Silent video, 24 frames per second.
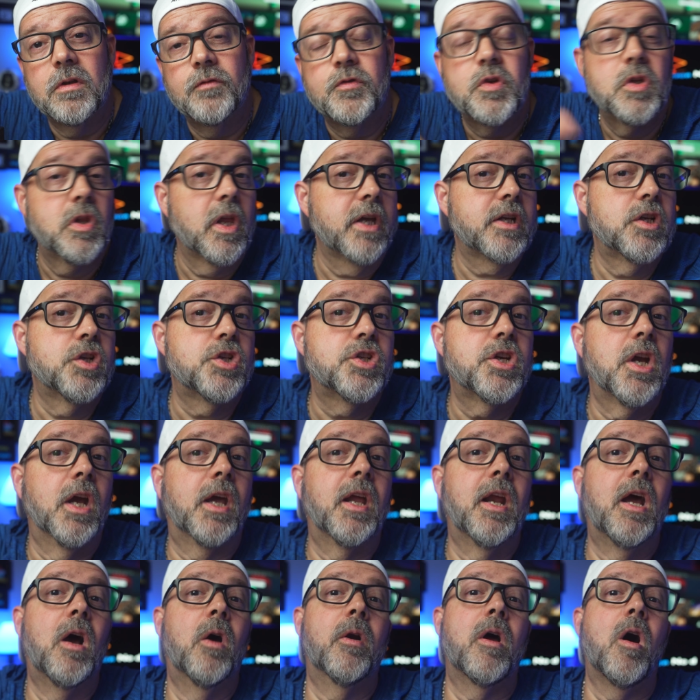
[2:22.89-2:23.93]
If you'd like to check
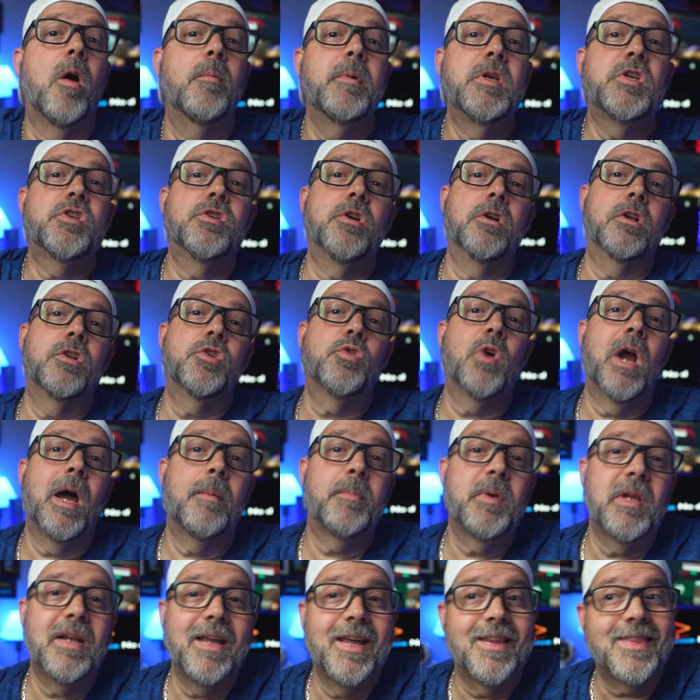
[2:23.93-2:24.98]
it out, I'll be sure to
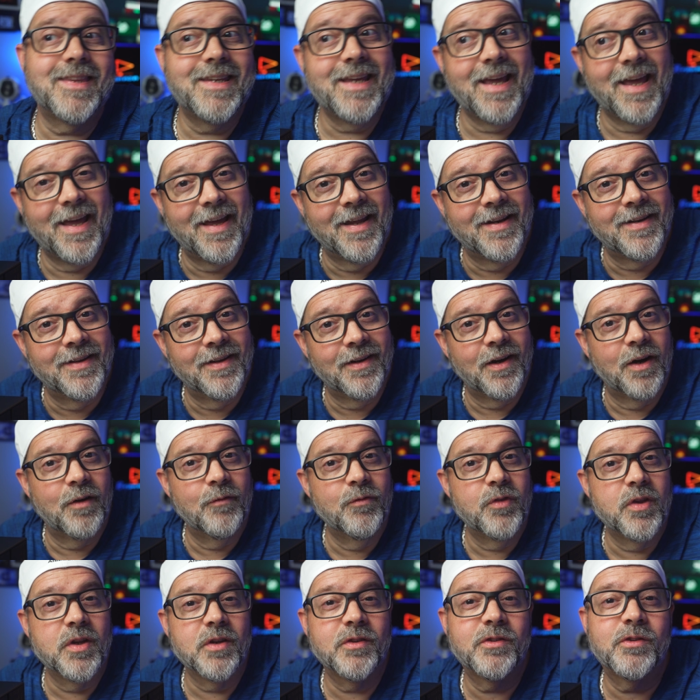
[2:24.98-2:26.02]
drop it at the end
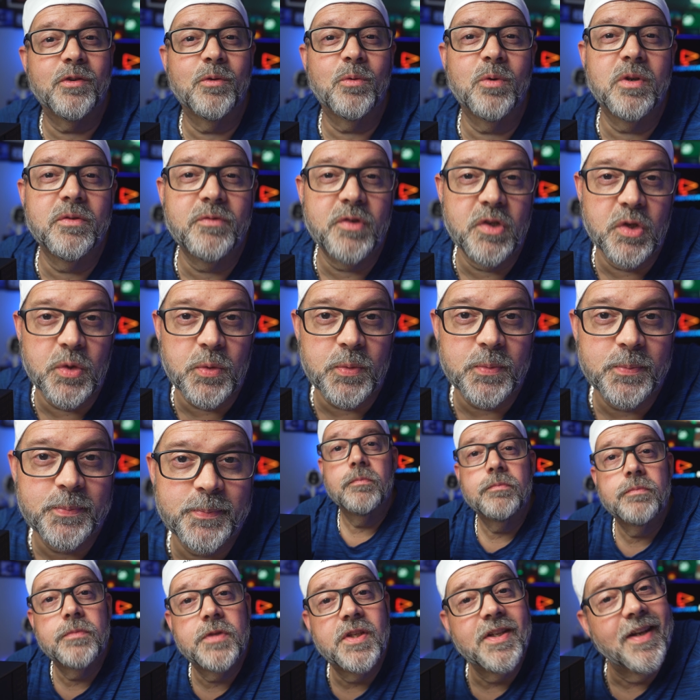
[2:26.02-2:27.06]
of this review.
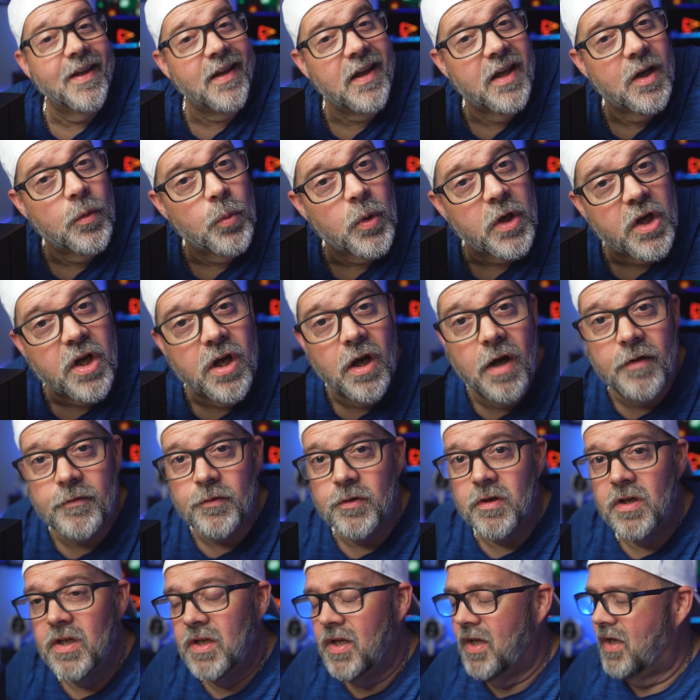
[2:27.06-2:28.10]
Today, we're
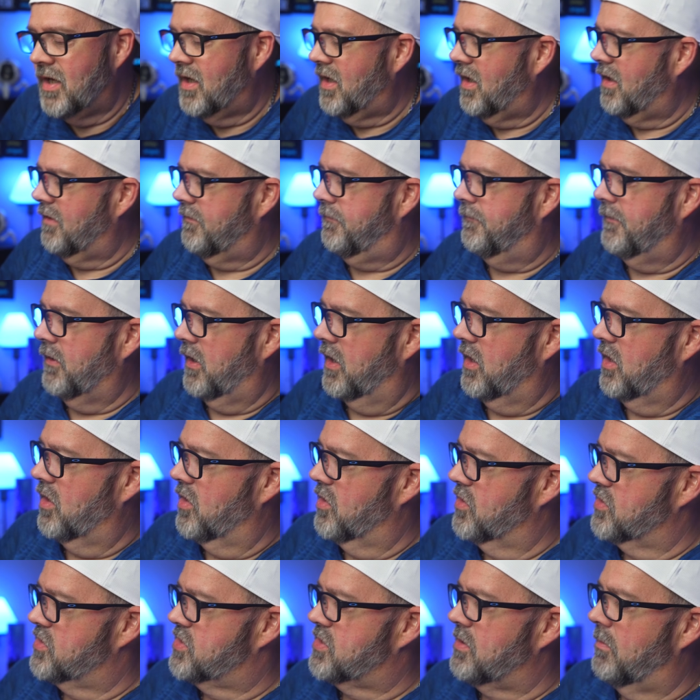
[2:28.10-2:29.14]
covering
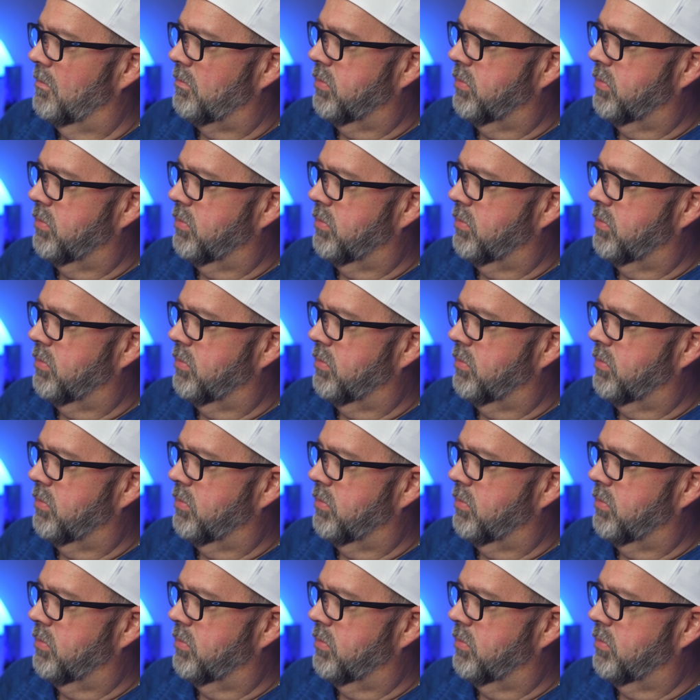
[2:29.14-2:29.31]
Edifier's